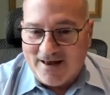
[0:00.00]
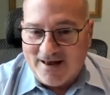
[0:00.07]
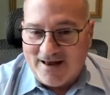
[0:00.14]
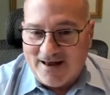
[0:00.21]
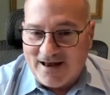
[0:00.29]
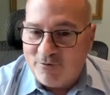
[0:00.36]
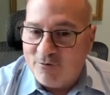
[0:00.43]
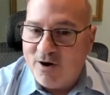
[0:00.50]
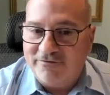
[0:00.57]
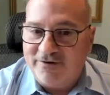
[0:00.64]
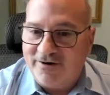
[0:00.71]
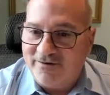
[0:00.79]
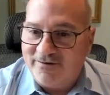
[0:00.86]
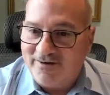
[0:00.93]

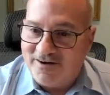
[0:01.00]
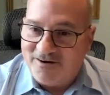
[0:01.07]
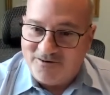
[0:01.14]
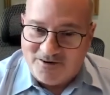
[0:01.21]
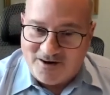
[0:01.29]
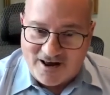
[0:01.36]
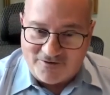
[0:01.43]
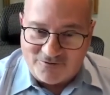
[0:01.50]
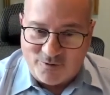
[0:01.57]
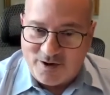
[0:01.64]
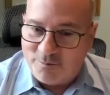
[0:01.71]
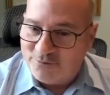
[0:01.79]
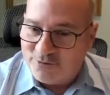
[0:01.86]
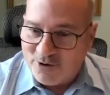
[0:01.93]
however, as we
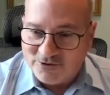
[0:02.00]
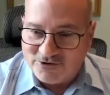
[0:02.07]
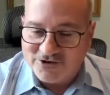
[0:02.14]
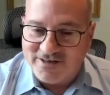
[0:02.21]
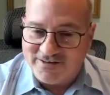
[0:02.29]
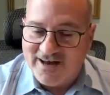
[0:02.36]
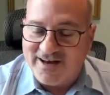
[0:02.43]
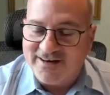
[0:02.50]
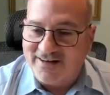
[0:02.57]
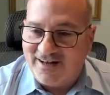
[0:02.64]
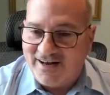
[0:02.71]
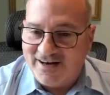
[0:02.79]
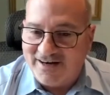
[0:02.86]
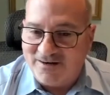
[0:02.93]
approach the
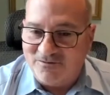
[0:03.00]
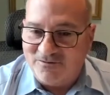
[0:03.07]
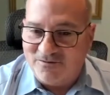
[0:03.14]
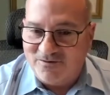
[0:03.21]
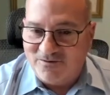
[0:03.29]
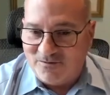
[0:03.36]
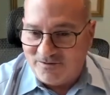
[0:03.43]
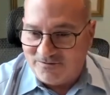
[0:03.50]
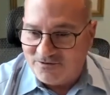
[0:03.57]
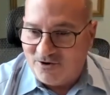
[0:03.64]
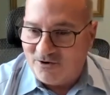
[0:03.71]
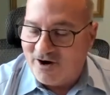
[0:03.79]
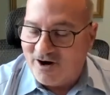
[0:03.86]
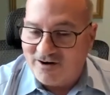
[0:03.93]
deadline, we've
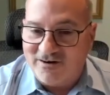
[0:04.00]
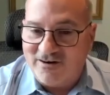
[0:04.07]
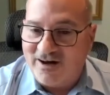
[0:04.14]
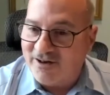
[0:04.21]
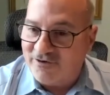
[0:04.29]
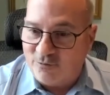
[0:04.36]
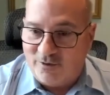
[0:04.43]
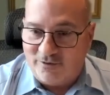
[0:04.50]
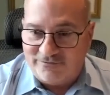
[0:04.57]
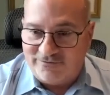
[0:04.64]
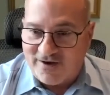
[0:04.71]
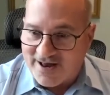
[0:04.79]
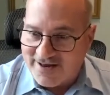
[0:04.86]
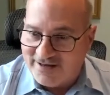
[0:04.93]
told our clients we'll
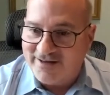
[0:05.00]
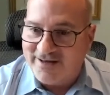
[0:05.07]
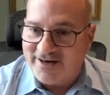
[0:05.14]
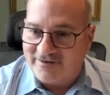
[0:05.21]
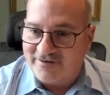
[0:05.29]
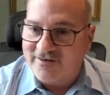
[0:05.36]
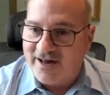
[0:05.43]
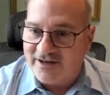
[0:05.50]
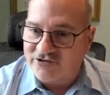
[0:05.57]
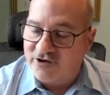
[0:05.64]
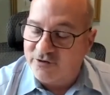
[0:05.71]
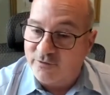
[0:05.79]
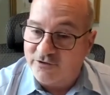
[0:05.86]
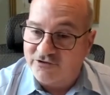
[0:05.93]
file an
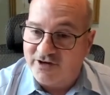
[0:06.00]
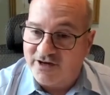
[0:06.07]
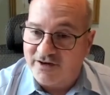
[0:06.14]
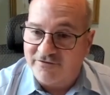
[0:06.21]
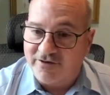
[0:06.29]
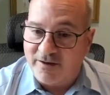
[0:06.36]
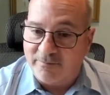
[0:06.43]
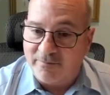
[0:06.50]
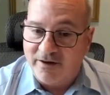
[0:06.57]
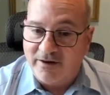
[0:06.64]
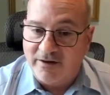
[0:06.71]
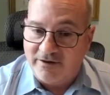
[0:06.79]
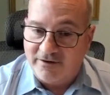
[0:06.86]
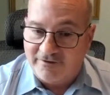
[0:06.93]
extension, which gives them
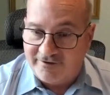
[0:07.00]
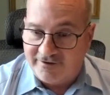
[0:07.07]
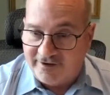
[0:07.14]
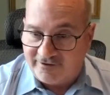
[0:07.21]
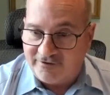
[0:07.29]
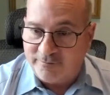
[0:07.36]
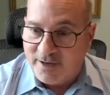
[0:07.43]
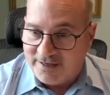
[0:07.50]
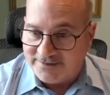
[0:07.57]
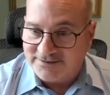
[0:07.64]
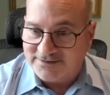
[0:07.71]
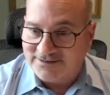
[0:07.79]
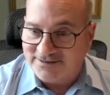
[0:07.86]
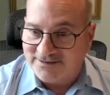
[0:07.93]
6
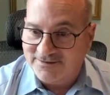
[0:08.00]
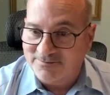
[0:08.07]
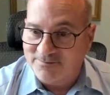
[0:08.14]
months,